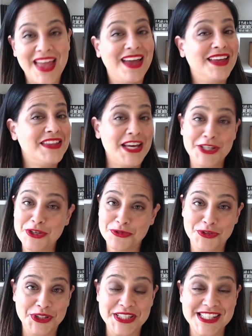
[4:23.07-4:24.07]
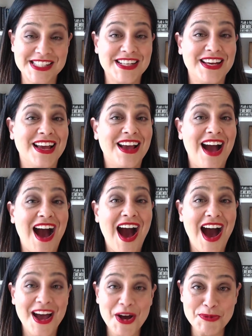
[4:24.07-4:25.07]
Thank you for listening.
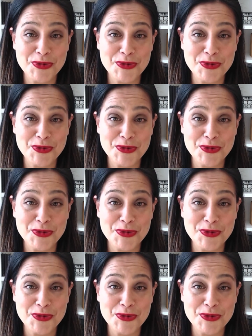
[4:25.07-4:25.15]
I hope